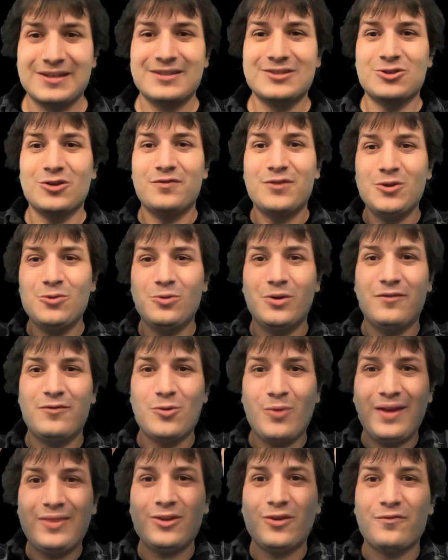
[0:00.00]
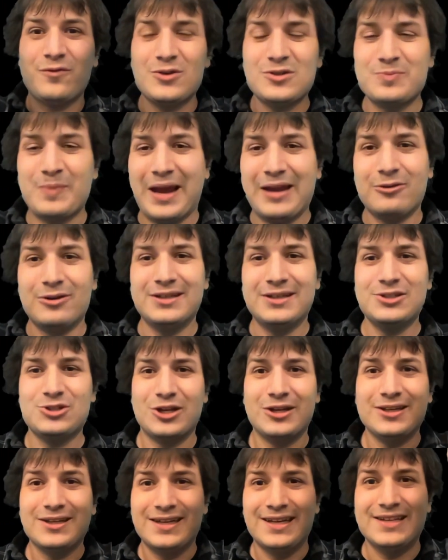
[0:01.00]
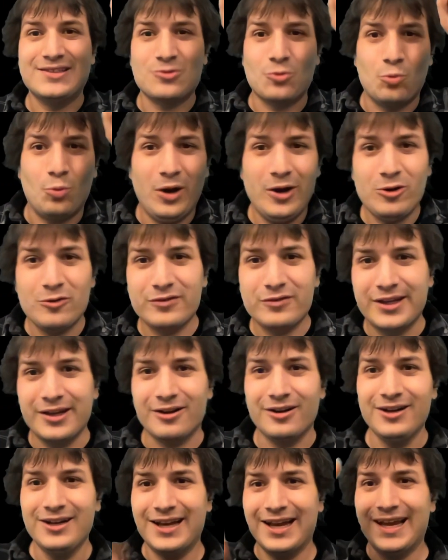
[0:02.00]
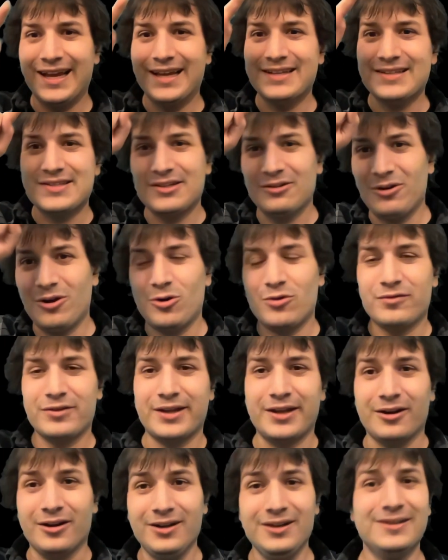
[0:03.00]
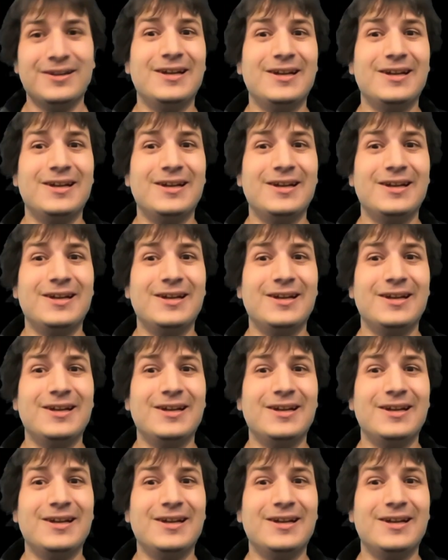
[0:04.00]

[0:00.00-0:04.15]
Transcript: So if you write their first binary digit, it's 1 over here and 0 over here.